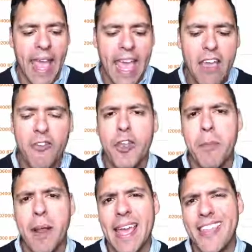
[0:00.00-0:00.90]
if you
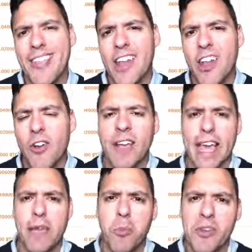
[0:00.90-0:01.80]
play the long
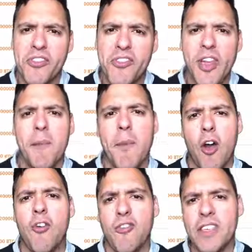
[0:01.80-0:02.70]
game with some
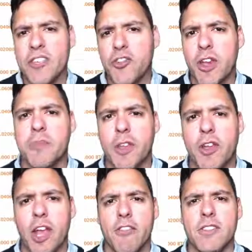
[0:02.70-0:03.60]
of these
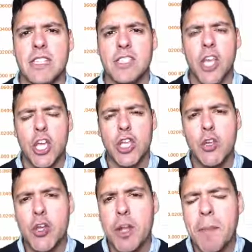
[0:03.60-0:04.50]
cryptocurrencies,
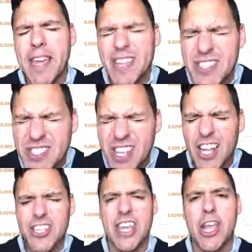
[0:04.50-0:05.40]
you can make
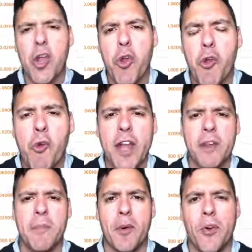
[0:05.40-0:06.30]
such
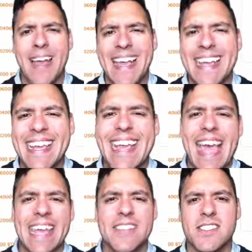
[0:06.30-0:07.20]
incredible
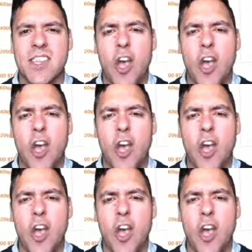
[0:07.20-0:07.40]
gains